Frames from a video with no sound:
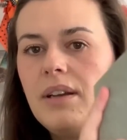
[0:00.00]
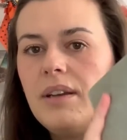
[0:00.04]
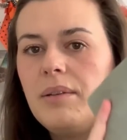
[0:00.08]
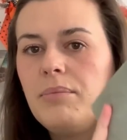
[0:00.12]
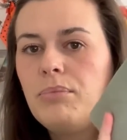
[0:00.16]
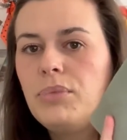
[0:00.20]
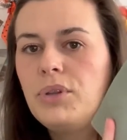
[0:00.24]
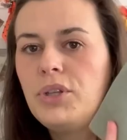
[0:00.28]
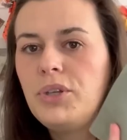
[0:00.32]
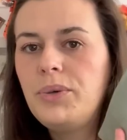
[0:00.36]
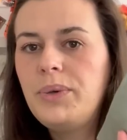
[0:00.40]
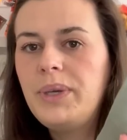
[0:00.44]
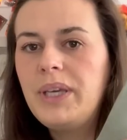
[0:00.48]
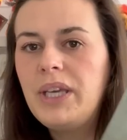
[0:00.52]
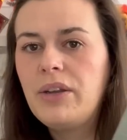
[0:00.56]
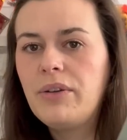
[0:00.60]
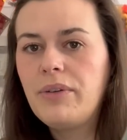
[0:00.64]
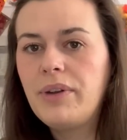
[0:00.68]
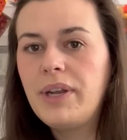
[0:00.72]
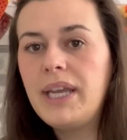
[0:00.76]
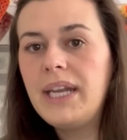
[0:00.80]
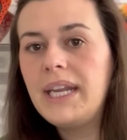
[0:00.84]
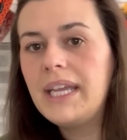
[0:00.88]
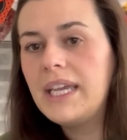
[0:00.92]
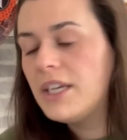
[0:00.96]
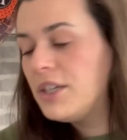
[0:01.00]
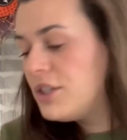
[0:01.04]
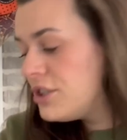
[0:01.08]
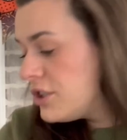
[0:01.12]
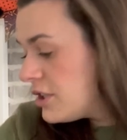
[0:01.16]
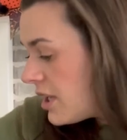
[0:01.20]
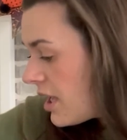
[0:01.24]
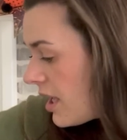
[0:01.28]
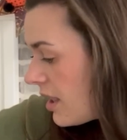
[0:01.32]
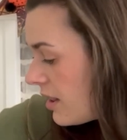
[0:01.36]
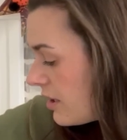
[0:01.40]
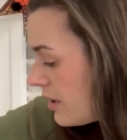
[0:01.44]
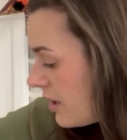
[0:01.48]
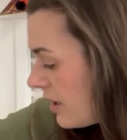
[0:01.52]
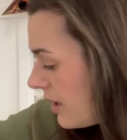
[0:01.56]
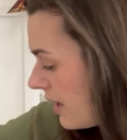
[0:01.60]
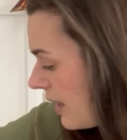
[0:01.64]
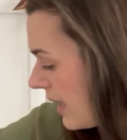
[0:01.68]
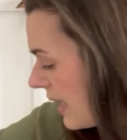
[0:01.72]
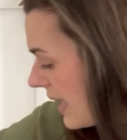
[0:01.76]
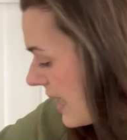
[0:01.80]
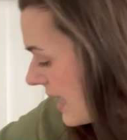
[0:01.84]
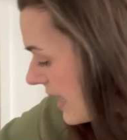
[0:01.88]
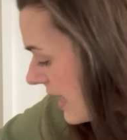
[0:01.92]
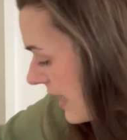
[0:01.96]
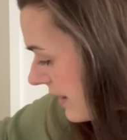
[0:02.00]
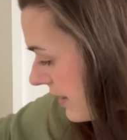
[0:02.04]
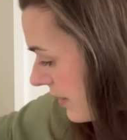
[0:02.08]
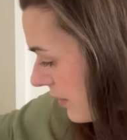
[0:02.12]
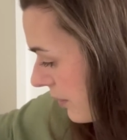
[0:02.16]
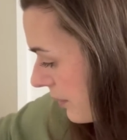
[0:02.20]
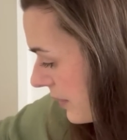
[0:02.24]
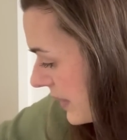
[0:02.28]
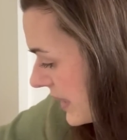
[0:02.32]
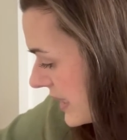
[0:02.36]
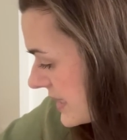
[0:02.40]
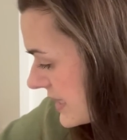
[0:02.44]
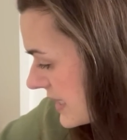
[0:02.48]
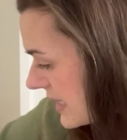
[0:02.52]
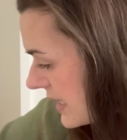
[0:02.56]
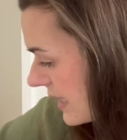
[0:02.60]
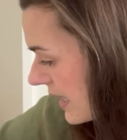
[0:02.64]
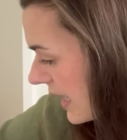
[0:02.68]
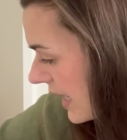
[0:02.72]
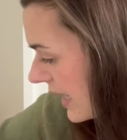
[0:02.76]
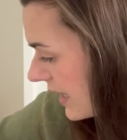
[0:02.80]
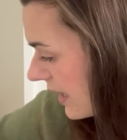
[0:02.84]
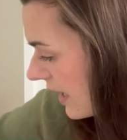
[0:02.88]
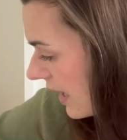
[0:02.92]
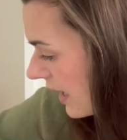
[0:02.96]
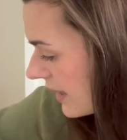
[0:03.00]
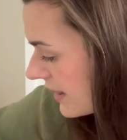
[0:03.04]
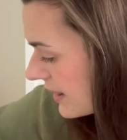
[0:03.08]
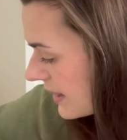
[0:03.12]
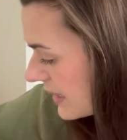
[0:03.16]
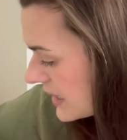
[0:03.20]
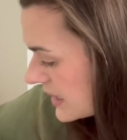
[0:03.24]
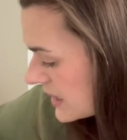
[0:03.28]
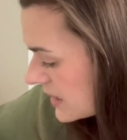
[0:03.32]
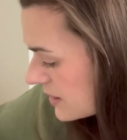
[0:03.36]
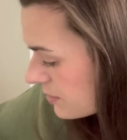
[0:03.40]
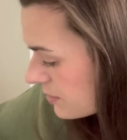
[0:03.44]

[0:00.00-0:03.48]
bluey greenish color. And the reason I got this